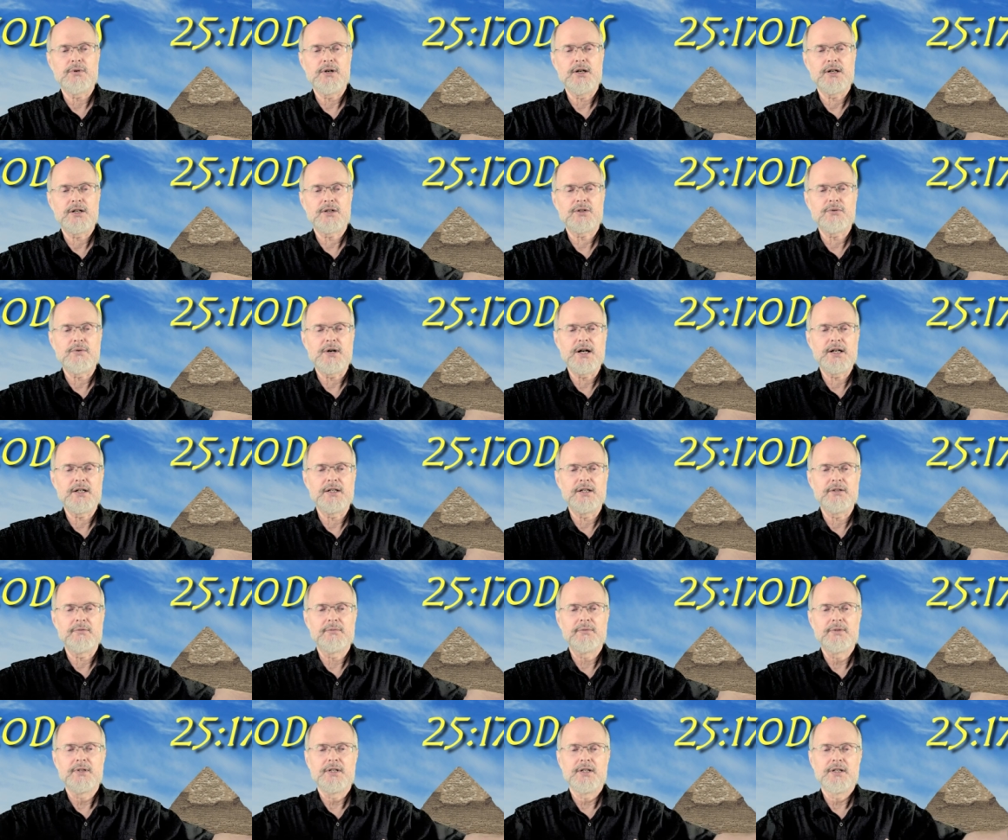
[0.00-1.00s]
quite
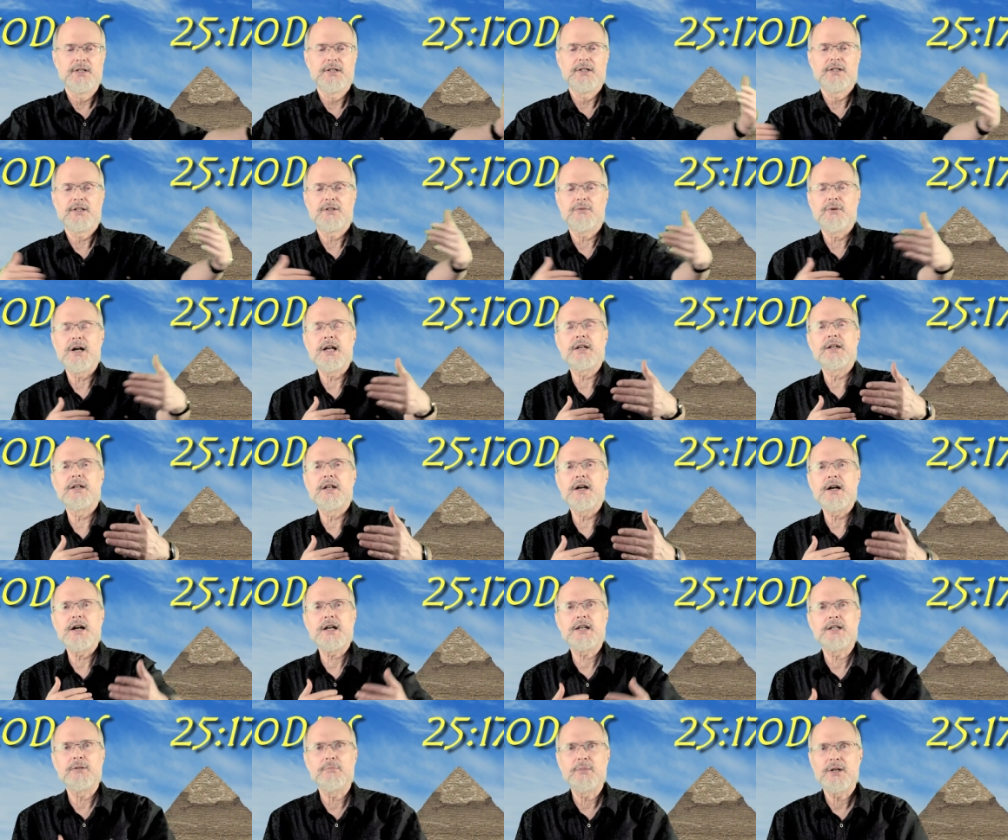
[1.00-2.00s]
a quite an
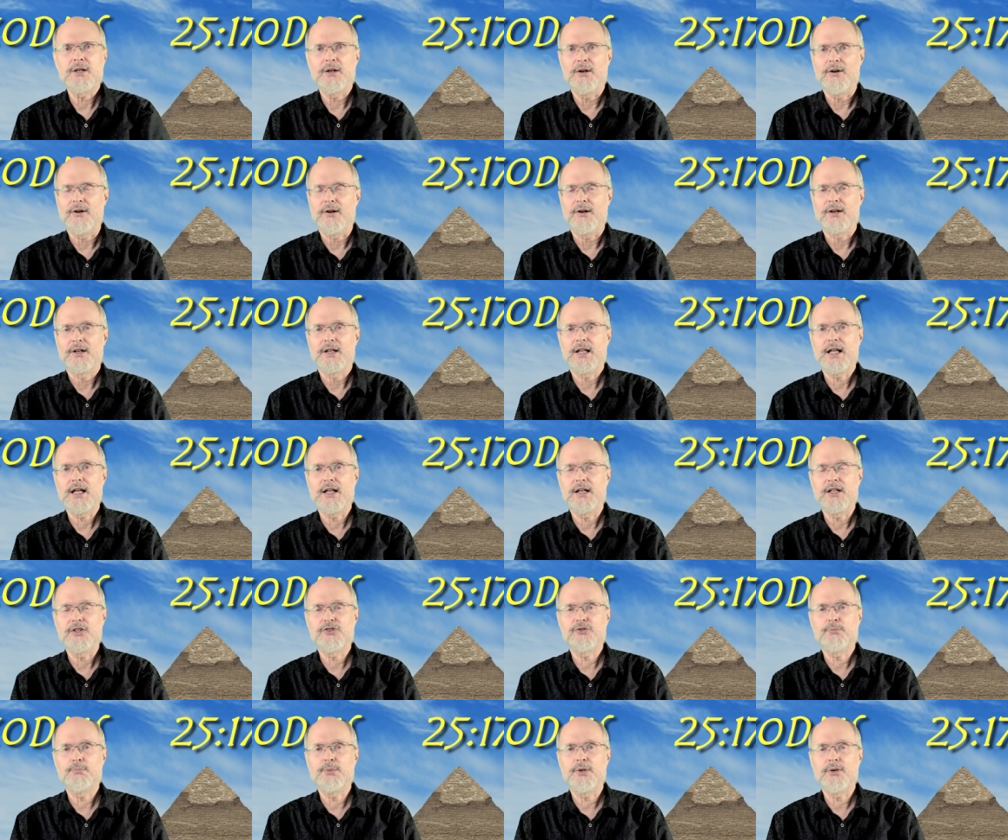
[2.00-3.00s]
item here, and
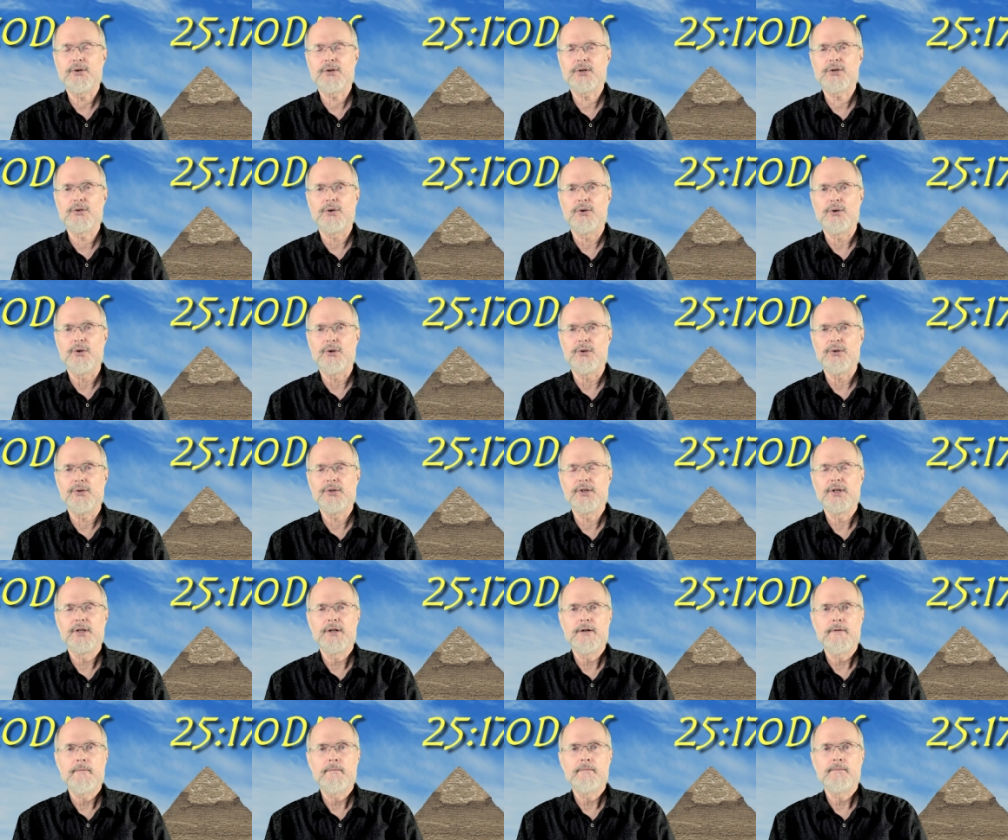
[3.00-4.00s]
it's pure
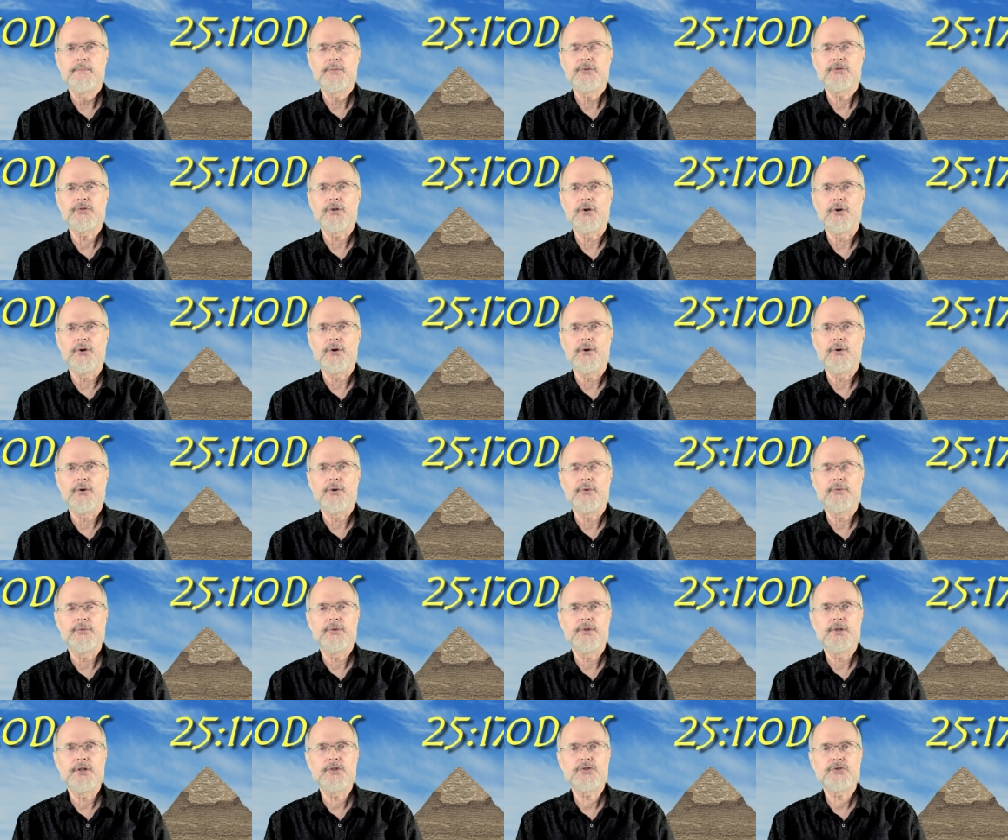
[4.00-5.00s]
gold. So
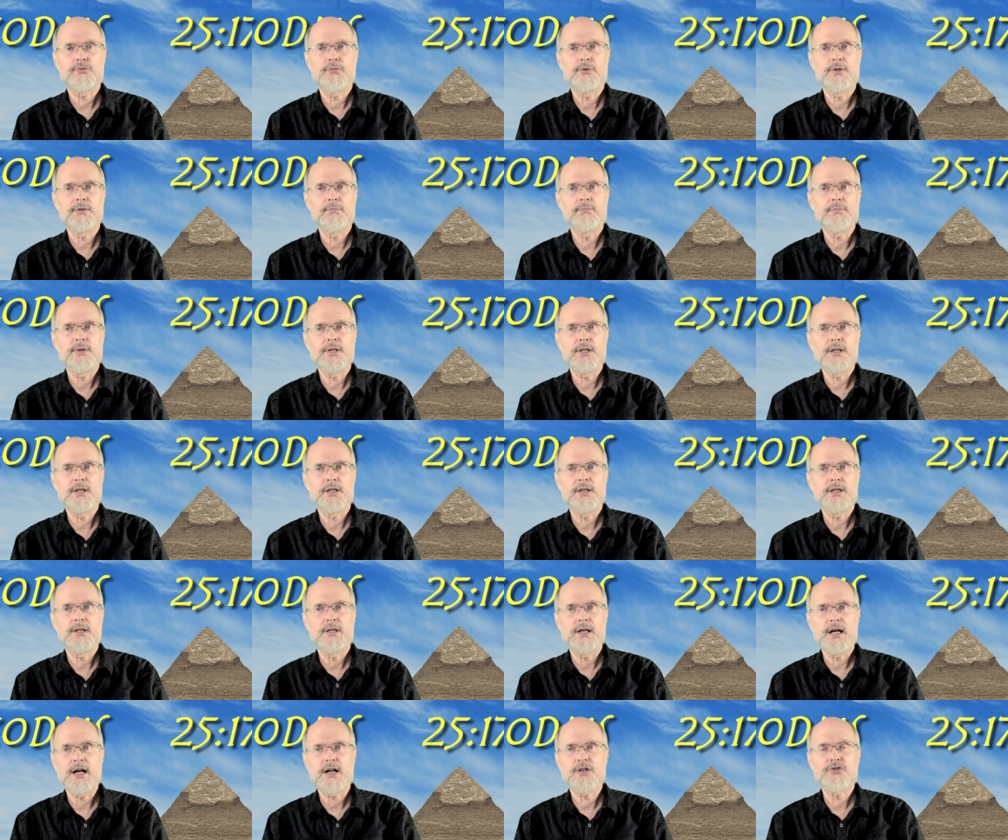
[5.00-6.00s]
this would
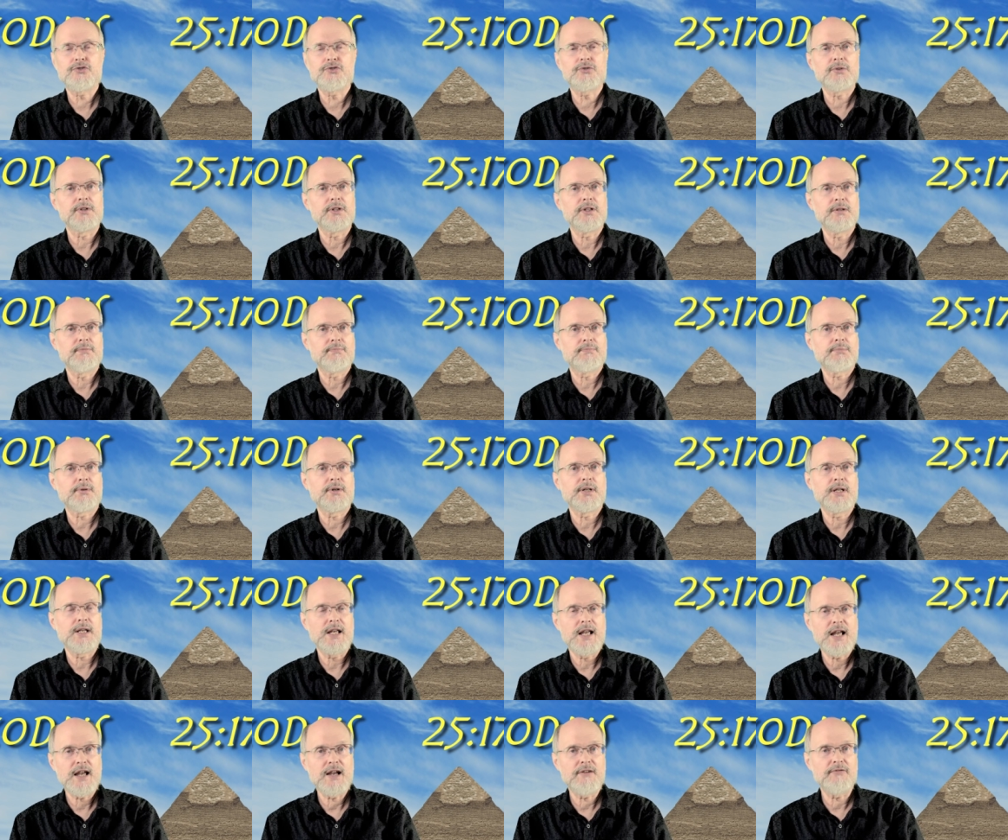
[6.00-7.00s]
be actually
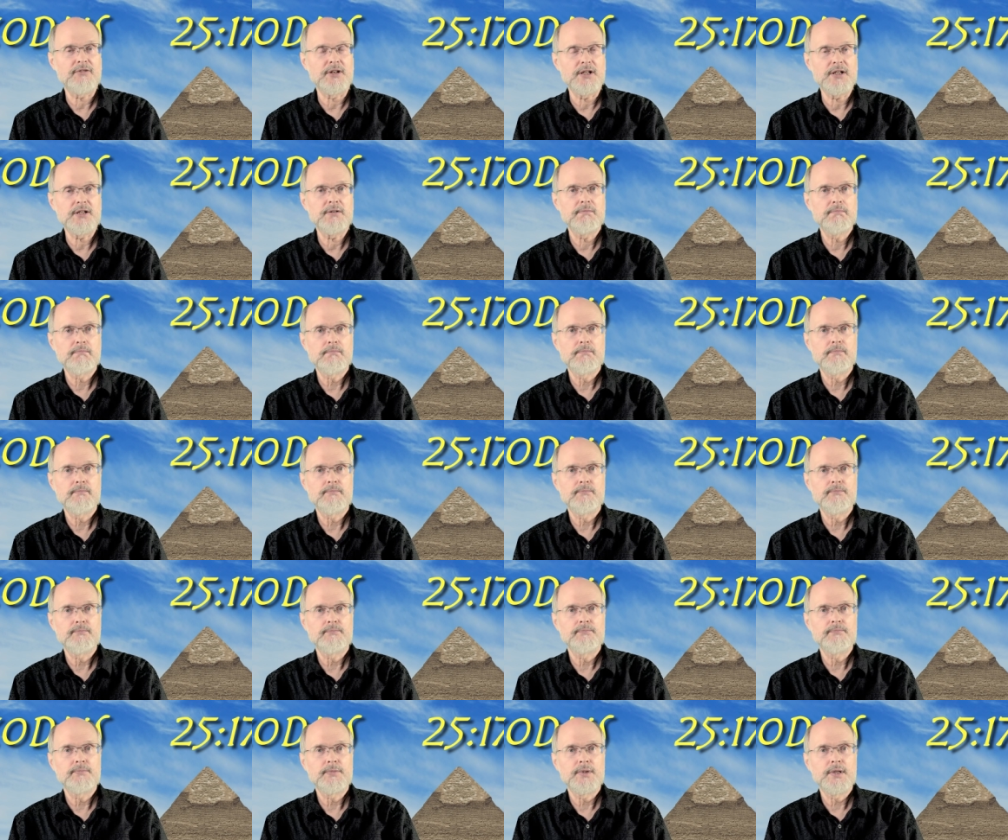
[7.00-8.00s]
pretty heavy.
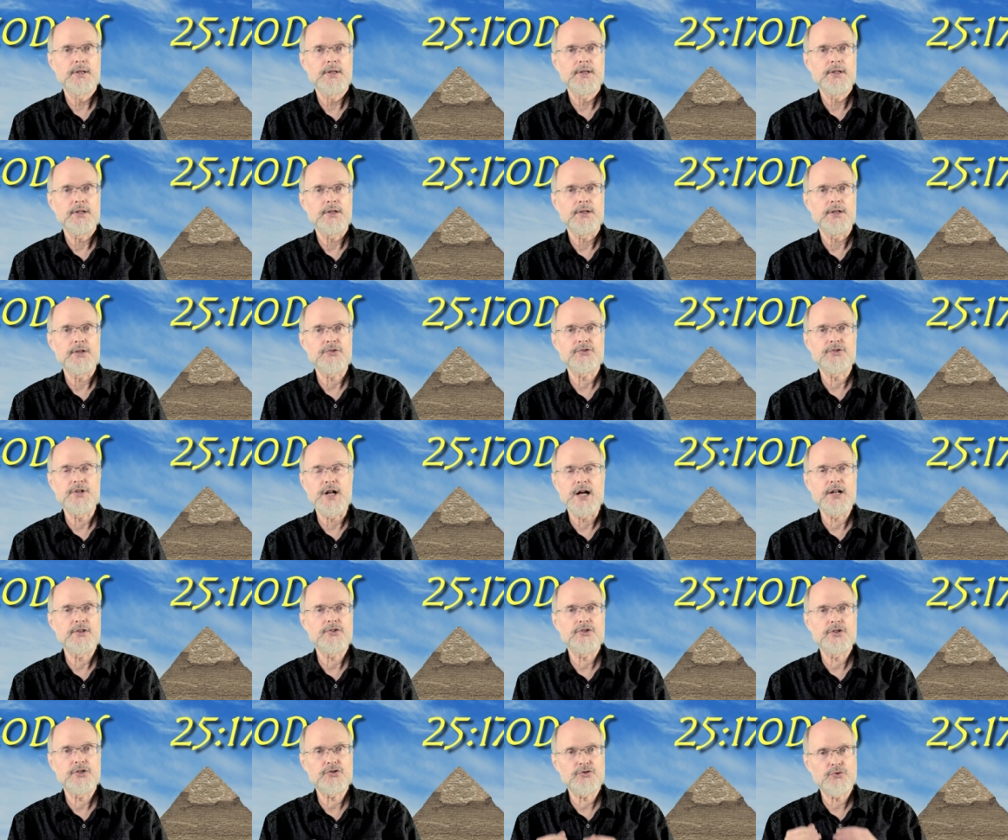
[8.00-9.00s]
It's
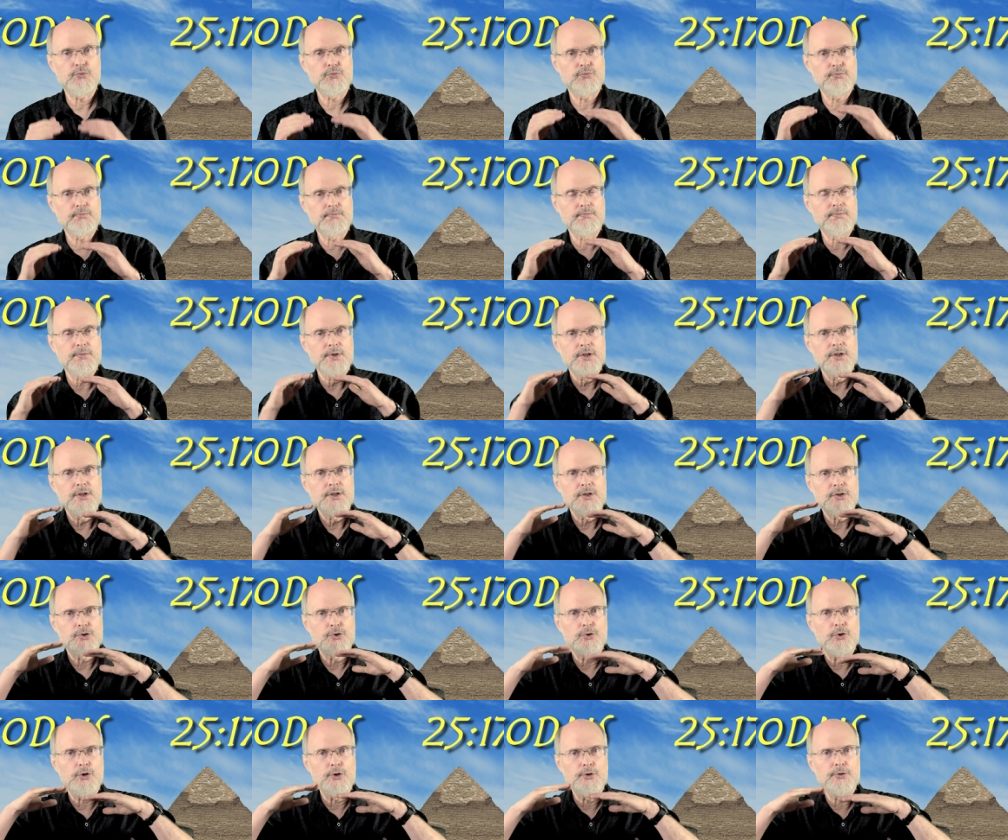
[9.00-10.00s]
not just
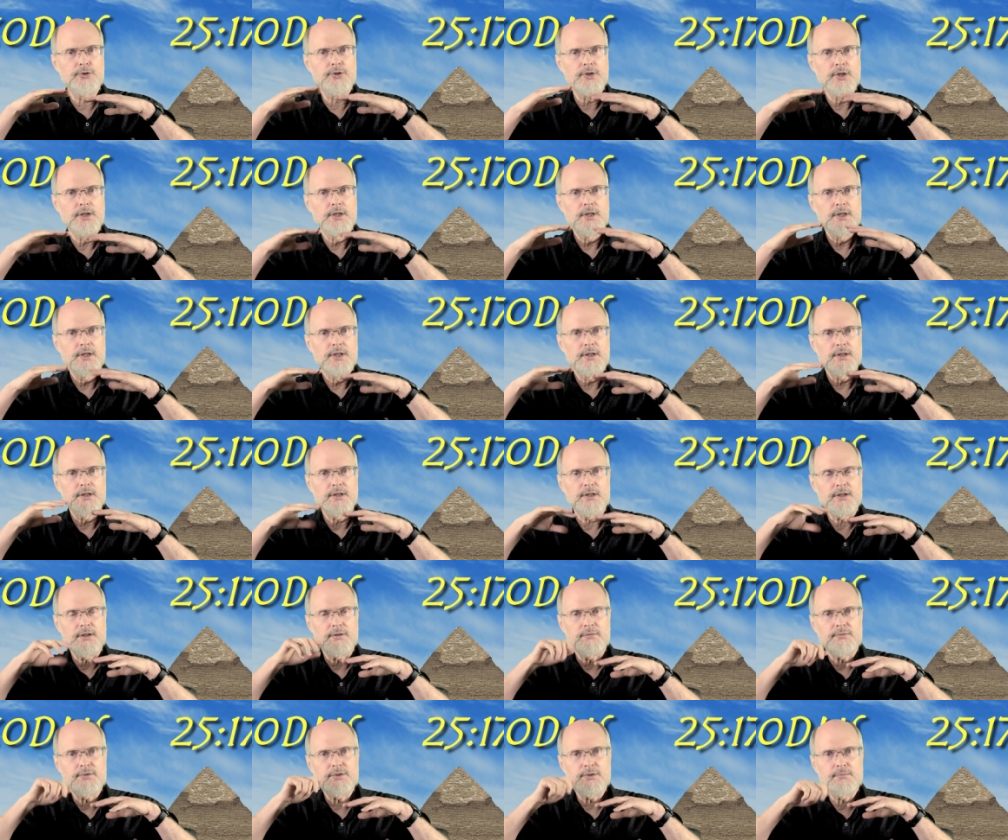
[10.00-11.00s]
gold, uh,